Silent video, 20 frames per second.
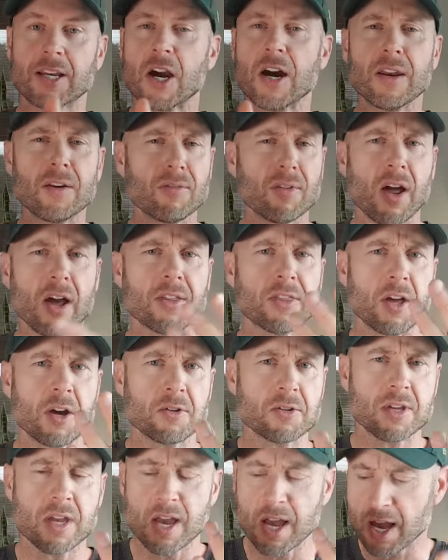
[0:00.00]
Kind of like
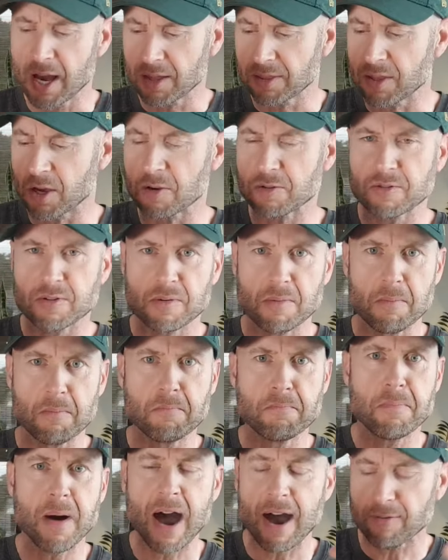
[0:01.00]
those, those
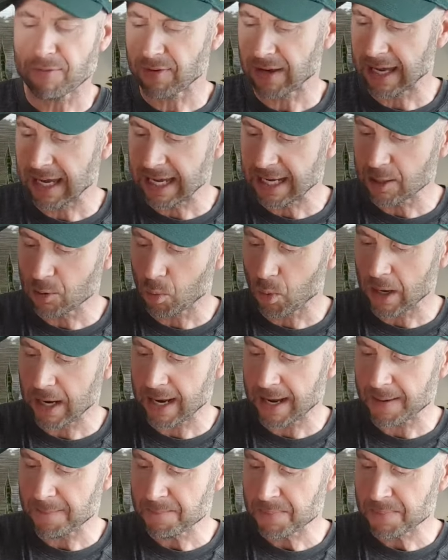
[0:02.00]
buff headwear